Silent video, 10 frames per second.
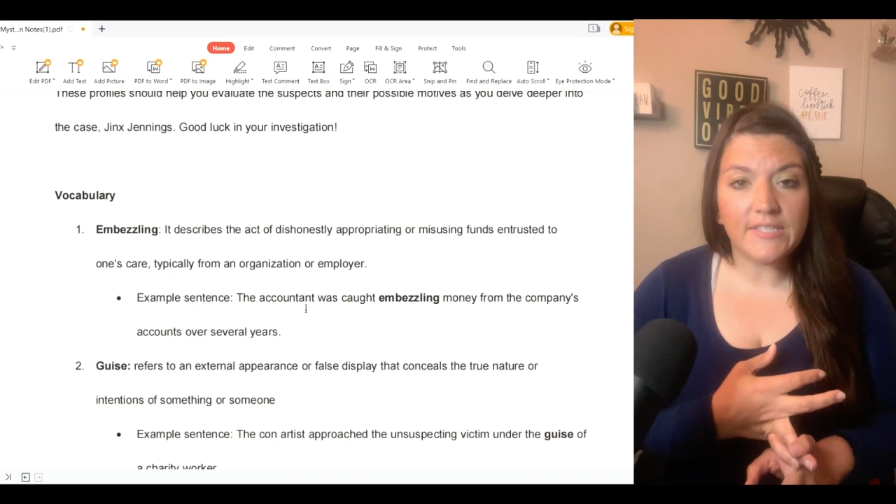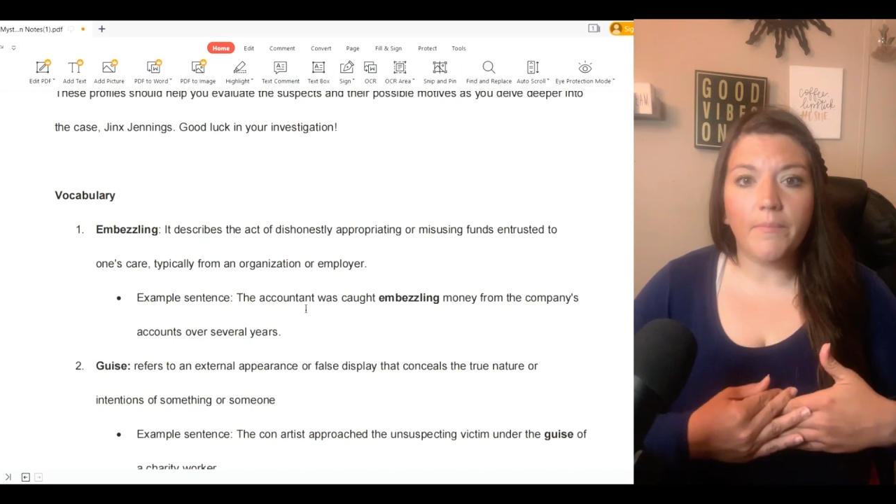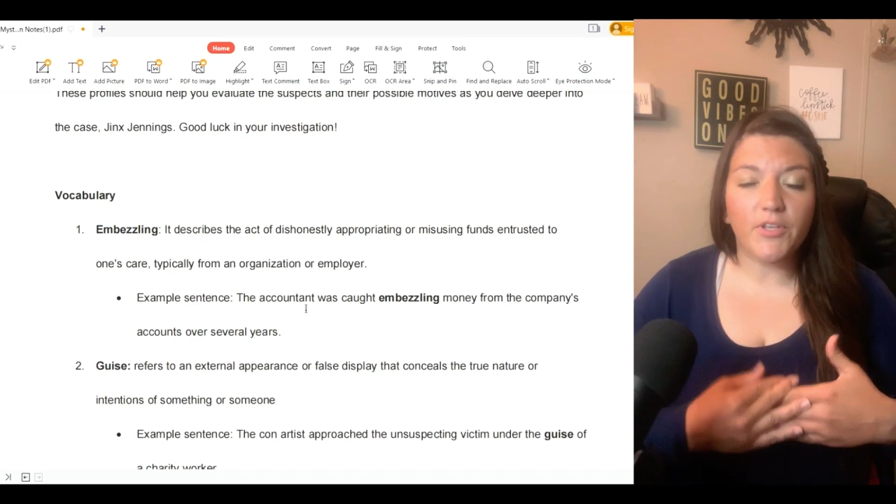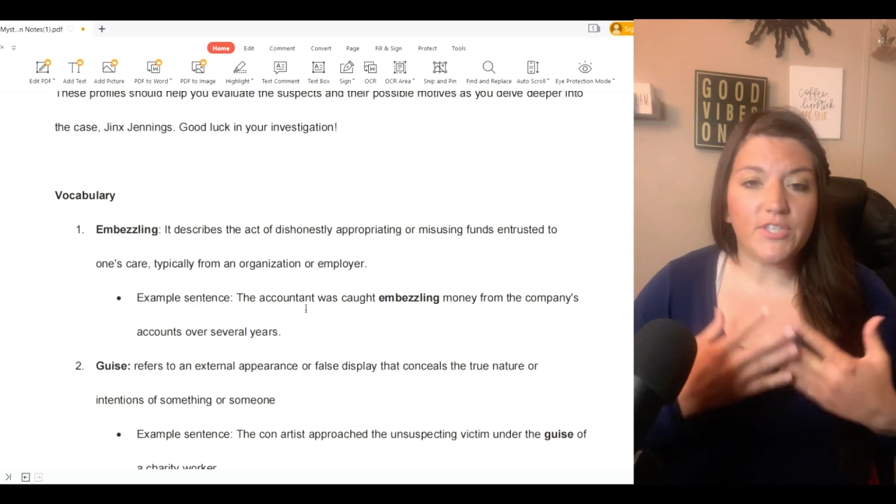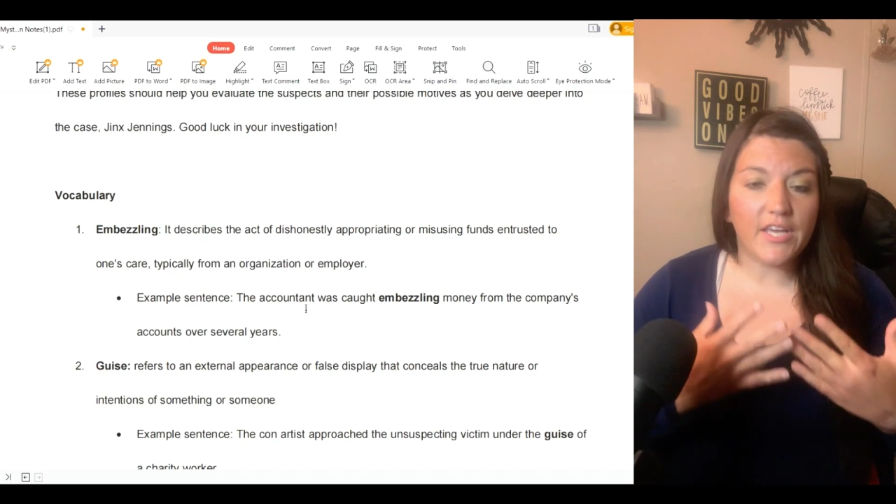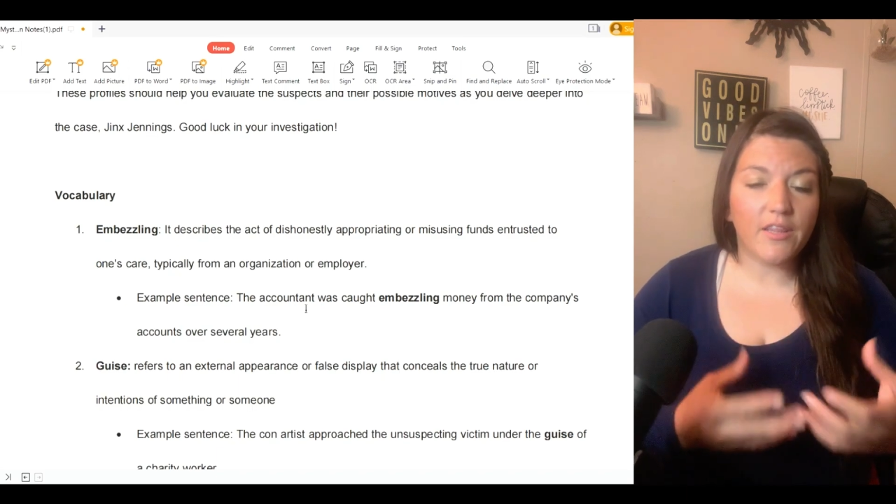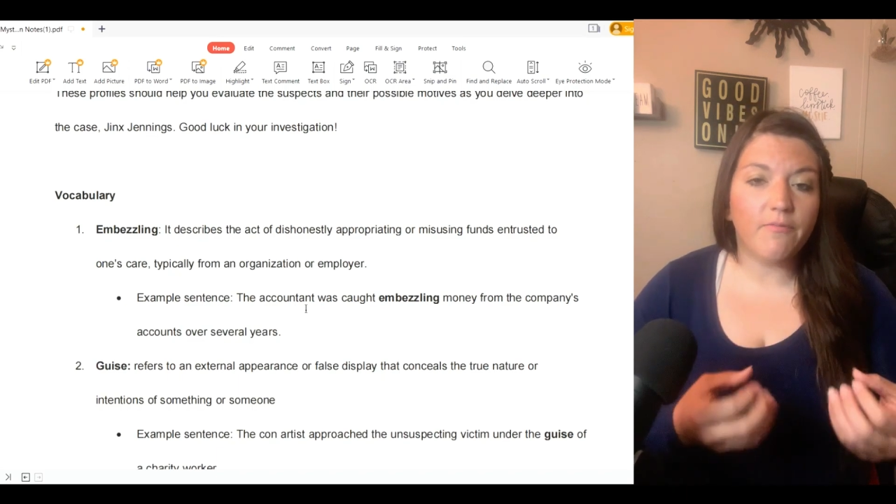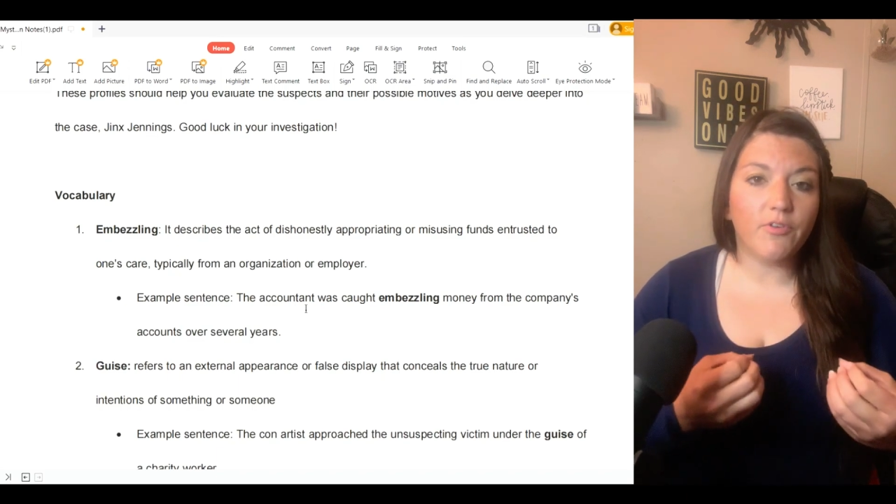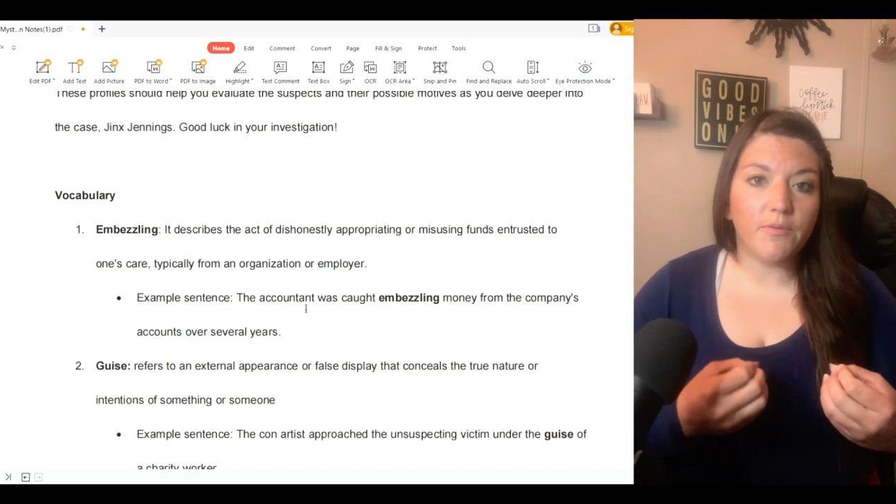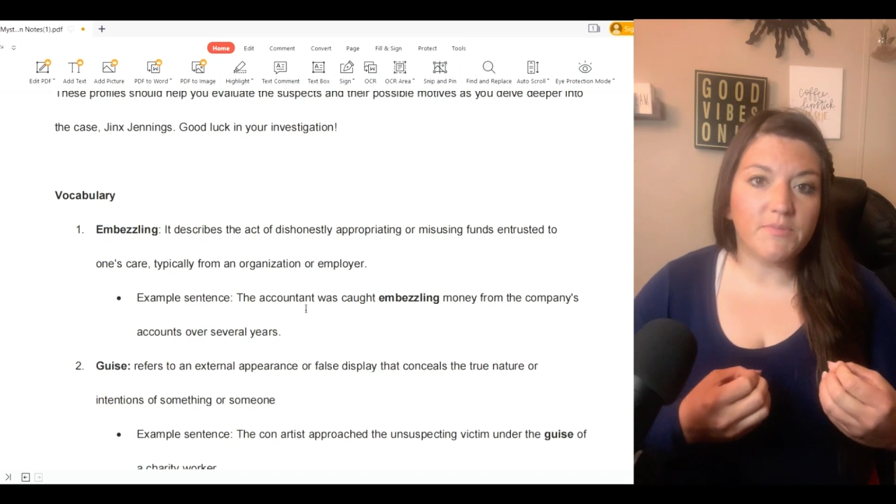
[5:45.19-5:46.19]
They're taking them
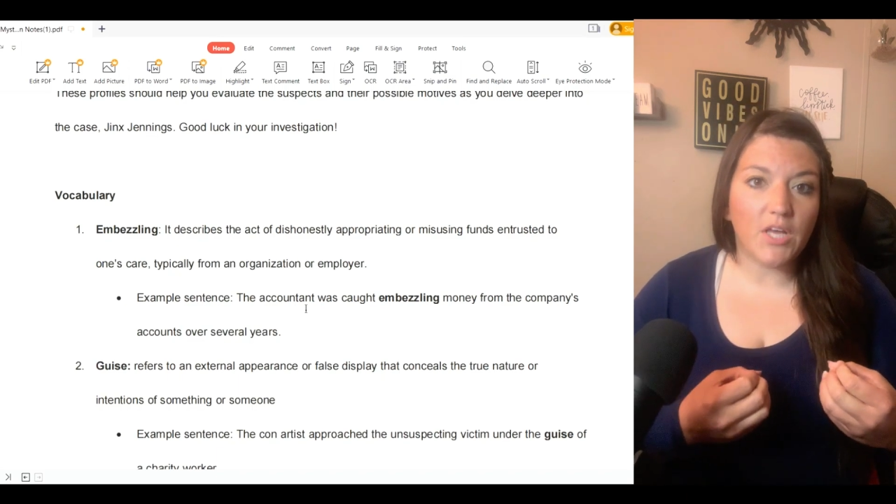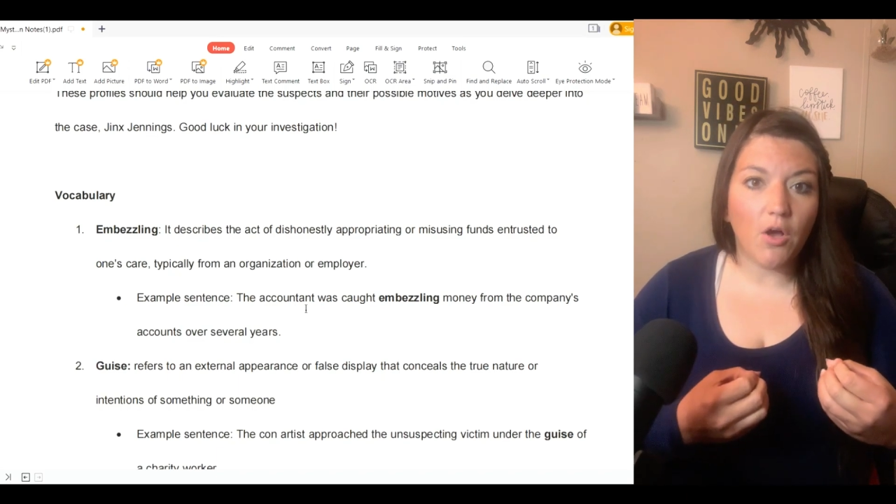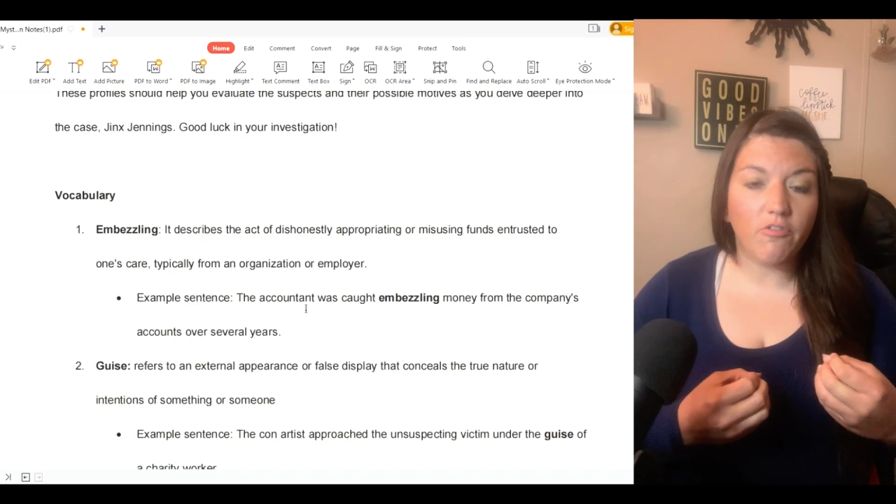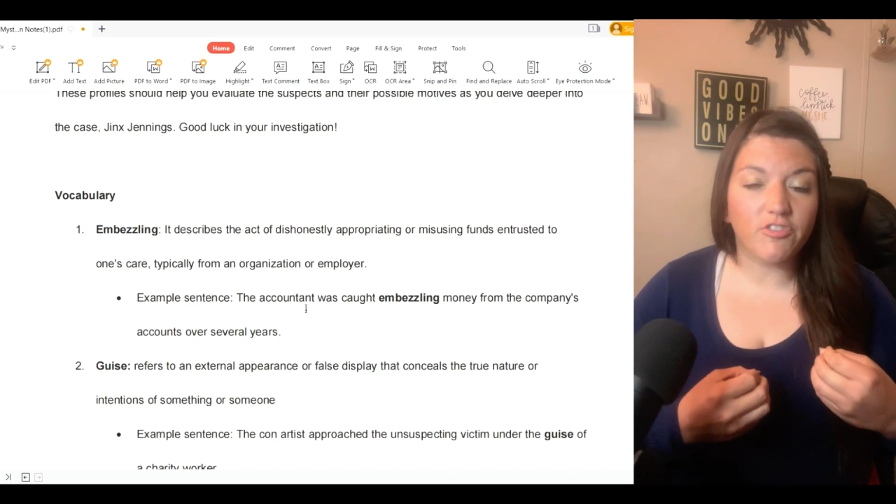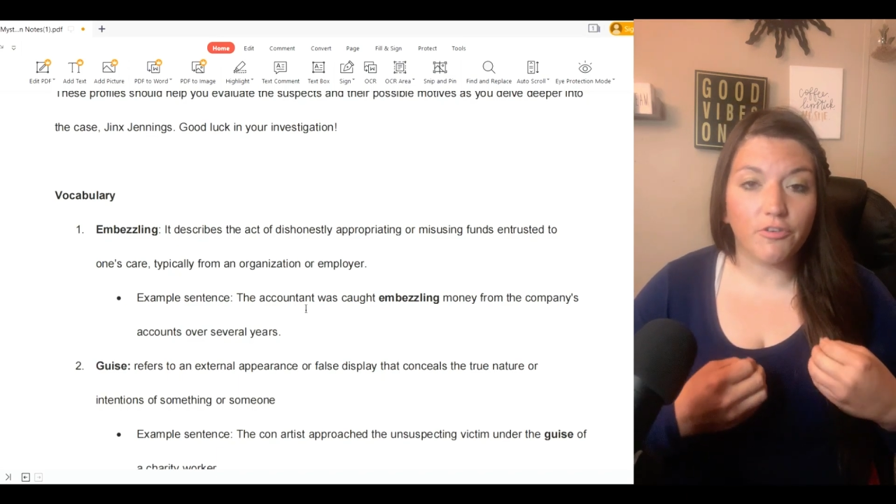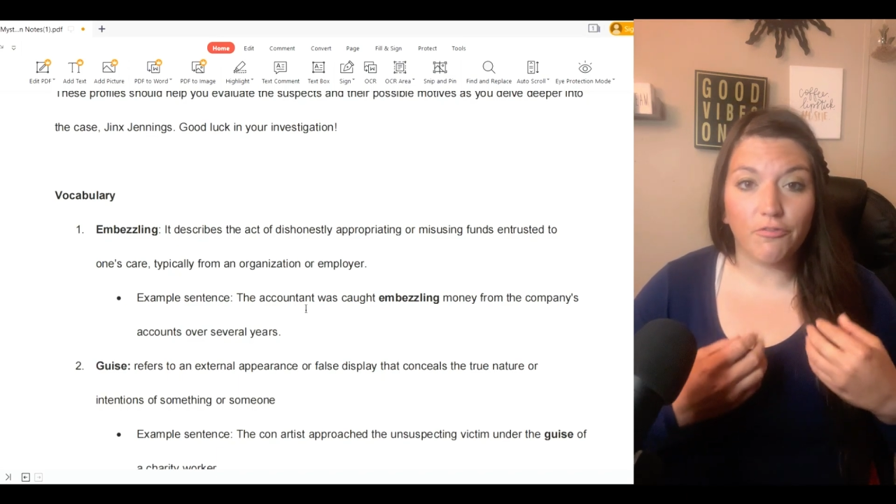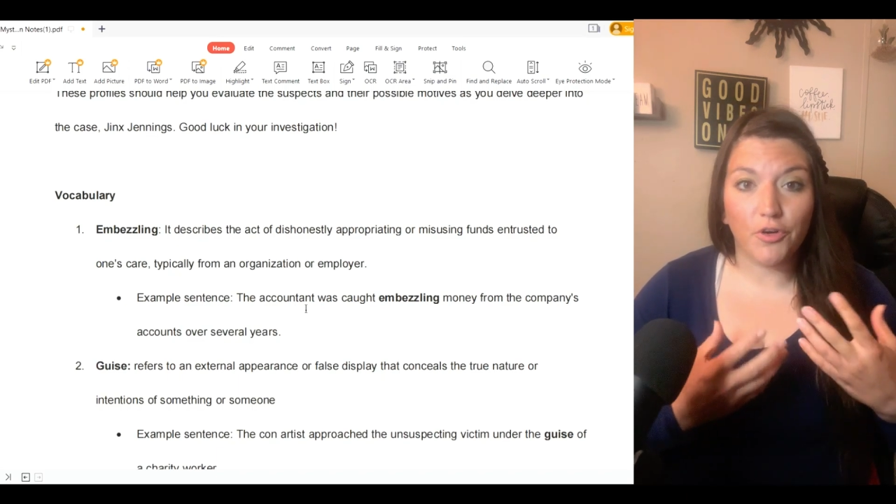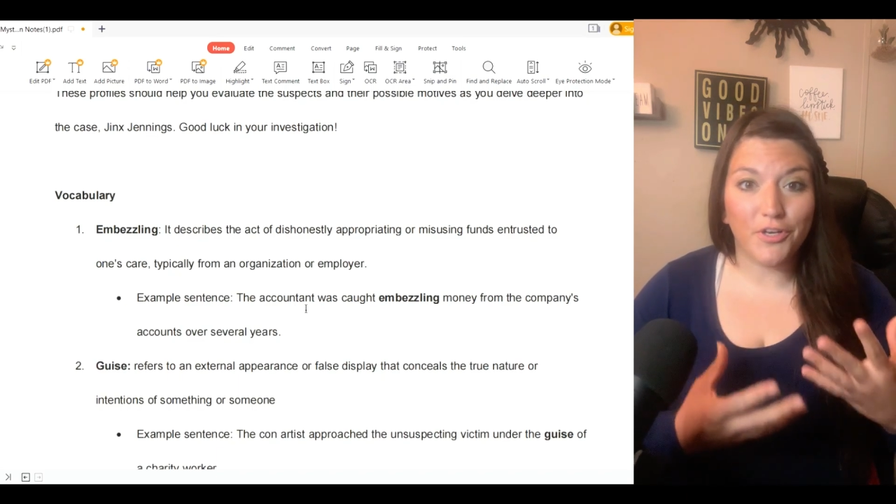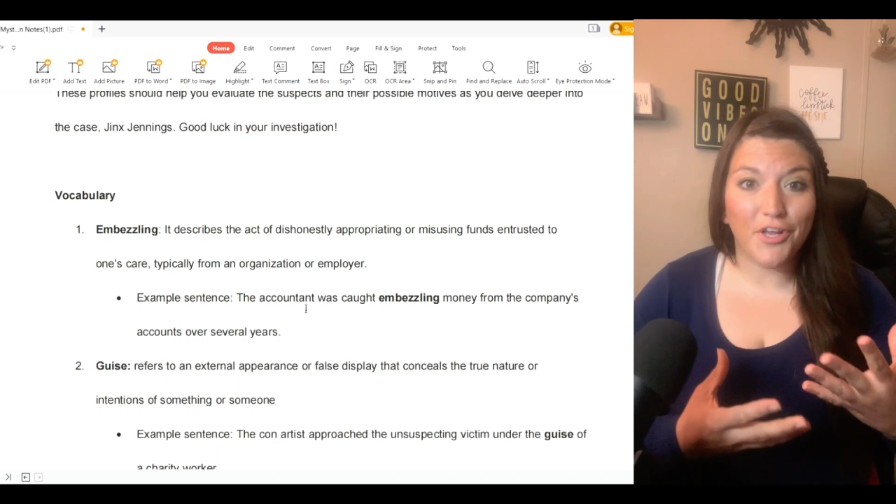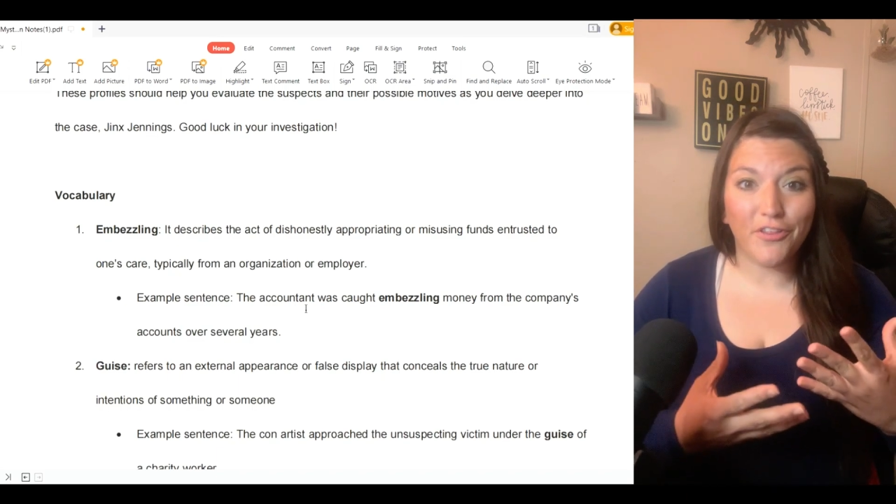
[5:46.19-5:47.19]
for themselves or
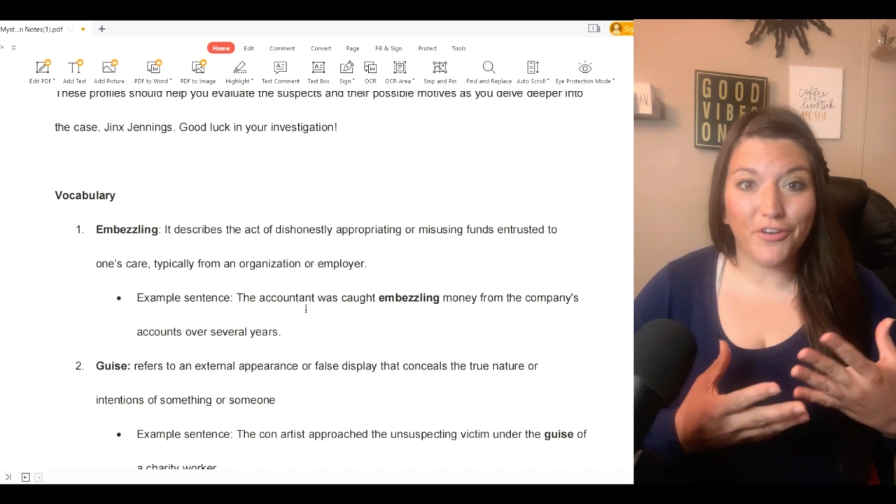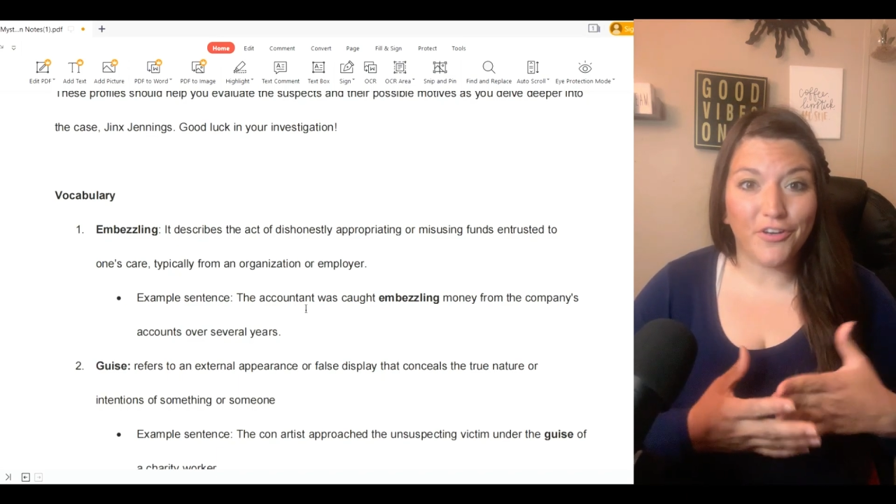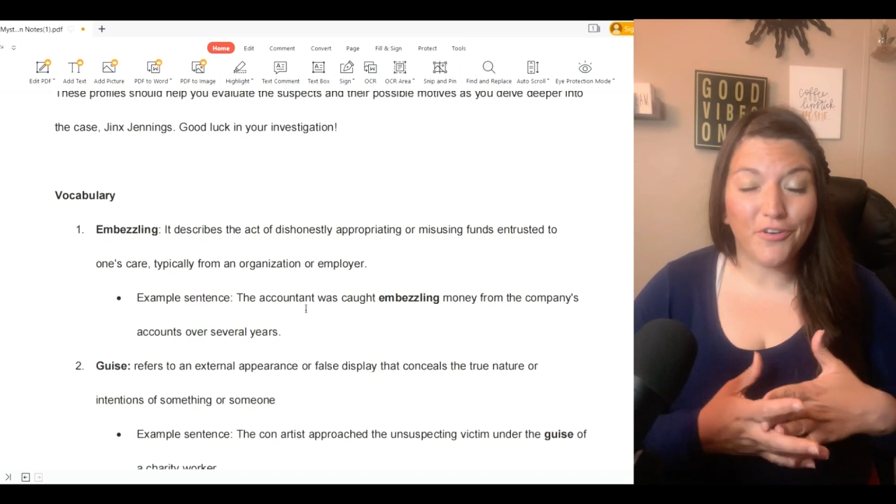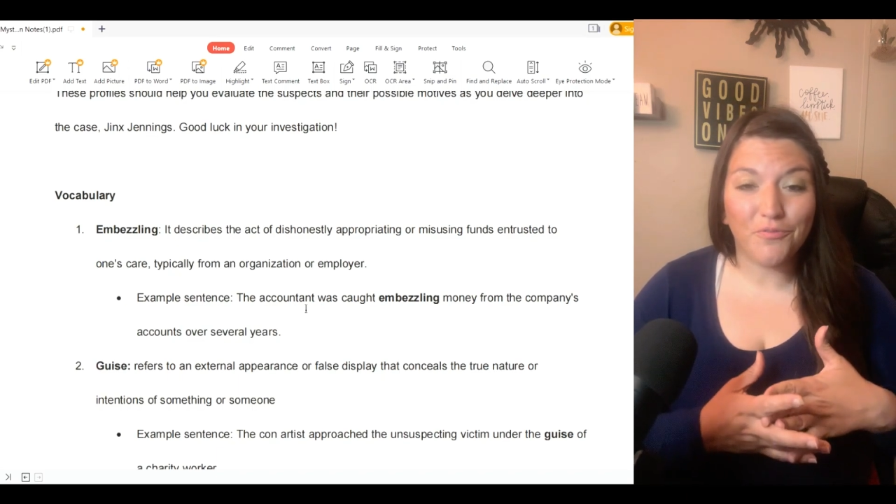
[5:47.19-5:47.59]
for another